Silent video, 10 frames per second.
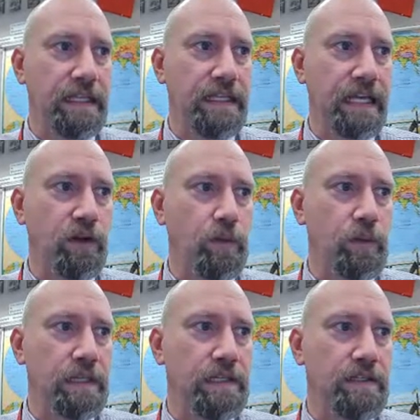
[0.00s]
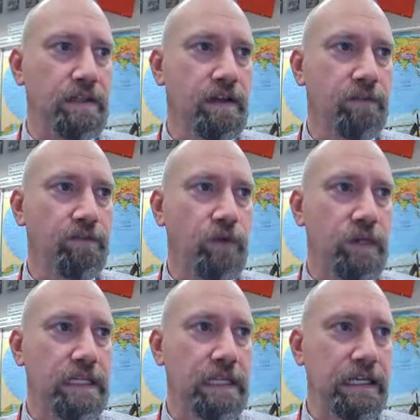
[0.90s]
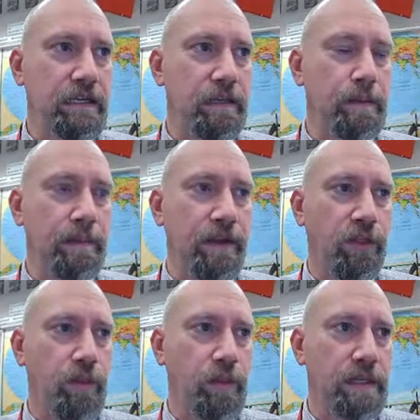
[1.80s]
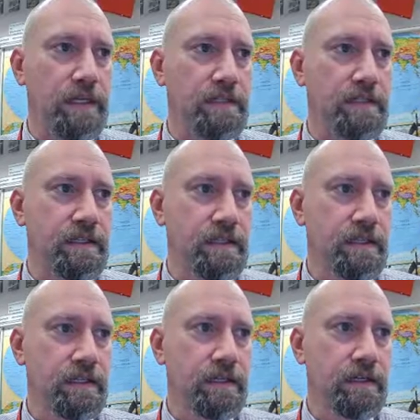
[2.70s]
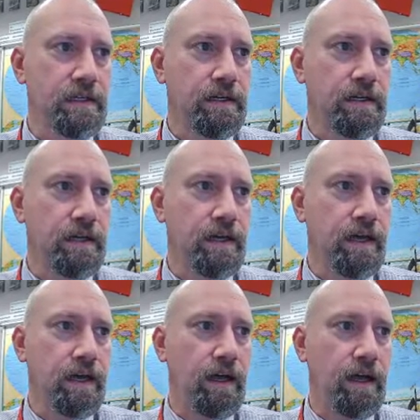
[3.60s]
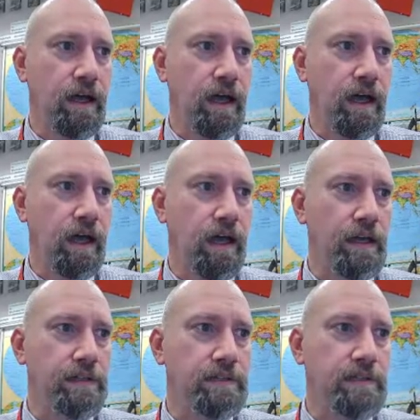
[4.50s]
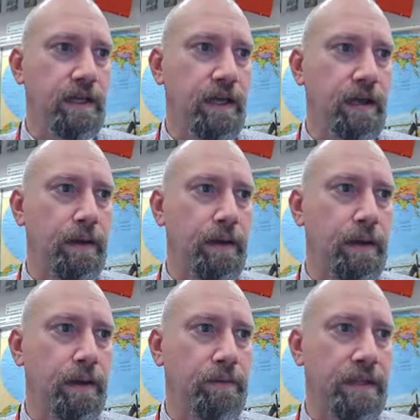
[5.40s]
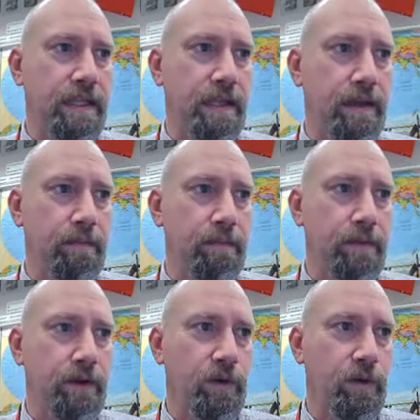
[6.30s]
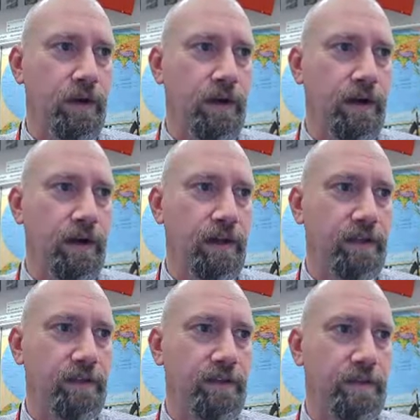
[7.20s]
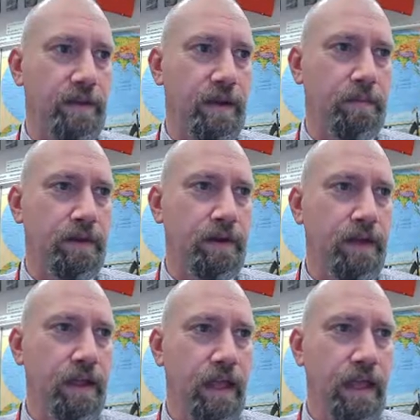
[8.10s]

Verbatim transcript: The date was 14. The month was uh, September. Where are you, September?